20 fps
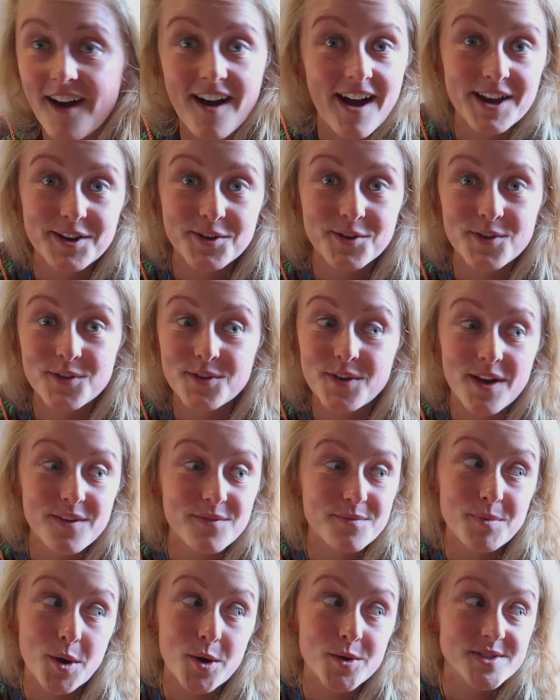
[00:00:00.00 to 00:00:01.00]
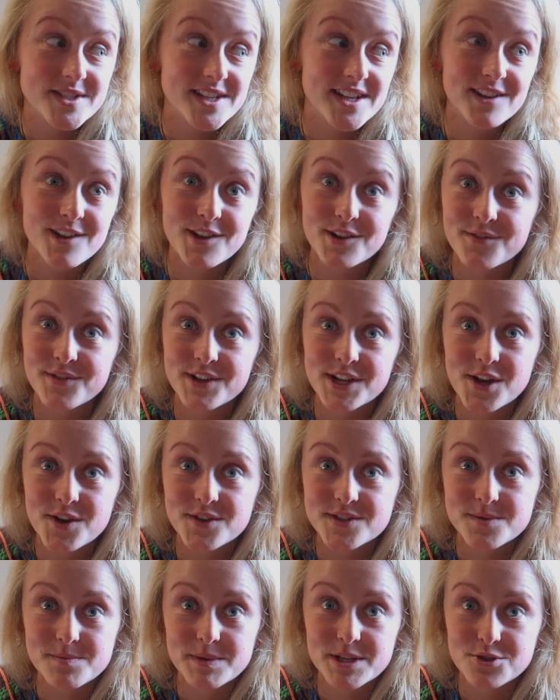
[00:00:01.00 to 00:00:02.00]
I know I've posted a lot of
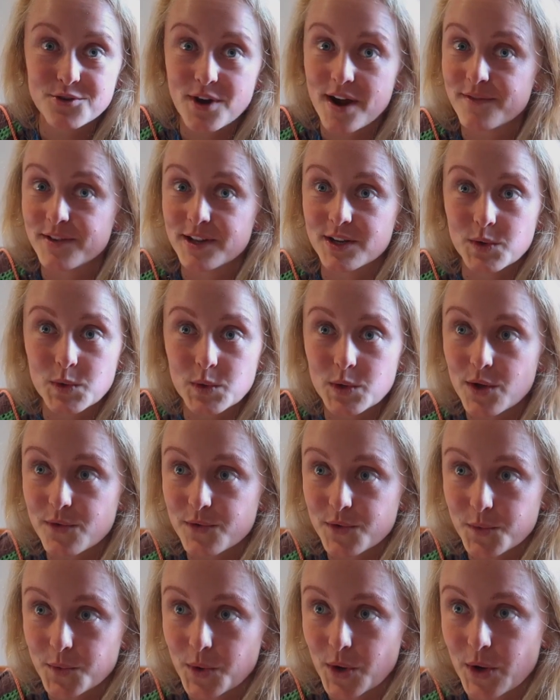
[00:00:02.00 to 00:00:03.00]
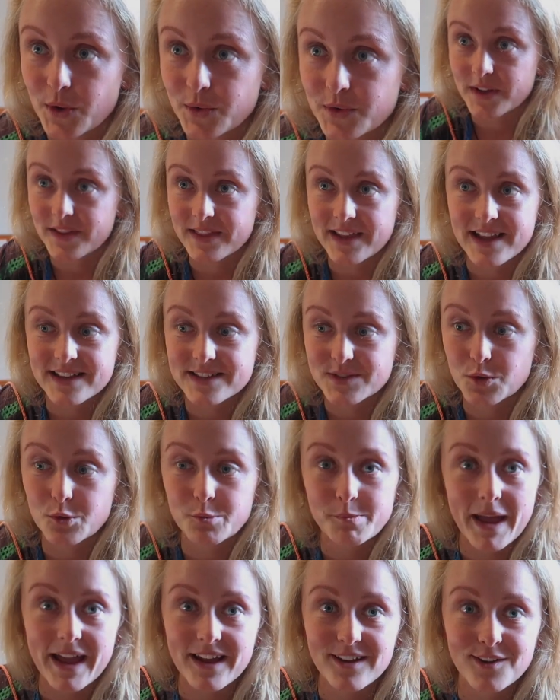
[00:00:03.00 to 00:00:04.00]
videos of me traveling all over the world. That's all
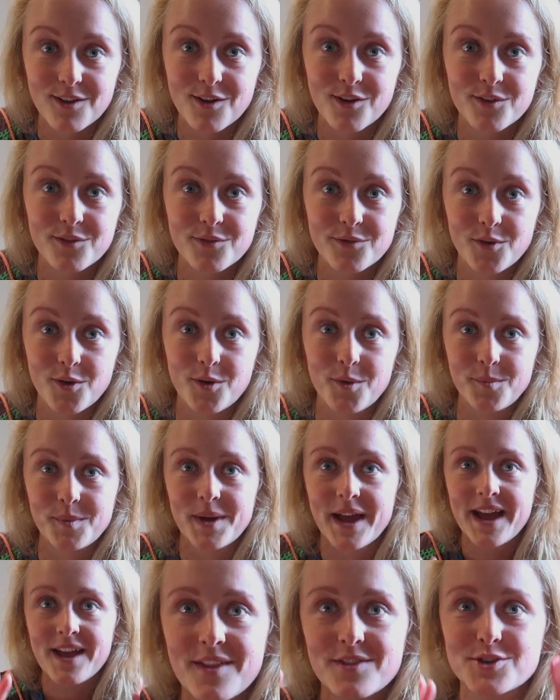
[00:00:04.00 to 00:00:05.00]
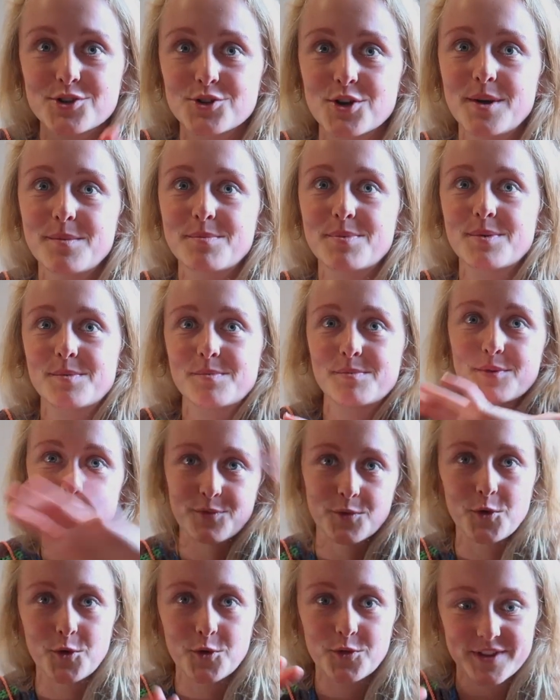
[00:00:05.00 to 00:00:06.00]
backlogged from the trip
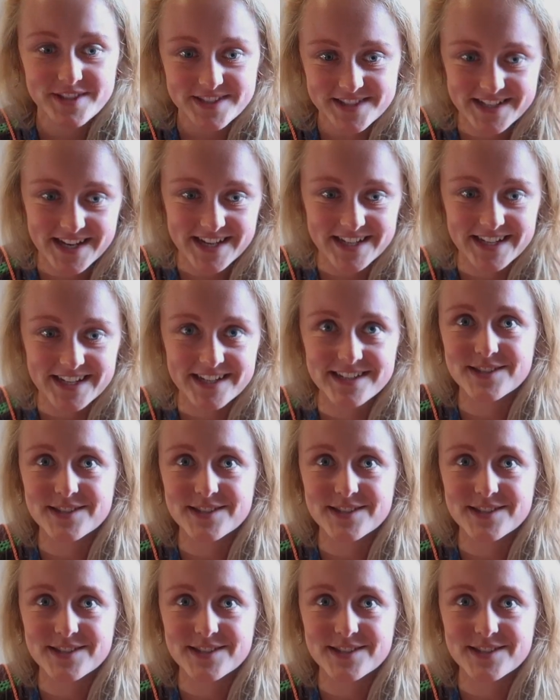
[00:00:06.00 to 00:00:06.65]
before the study.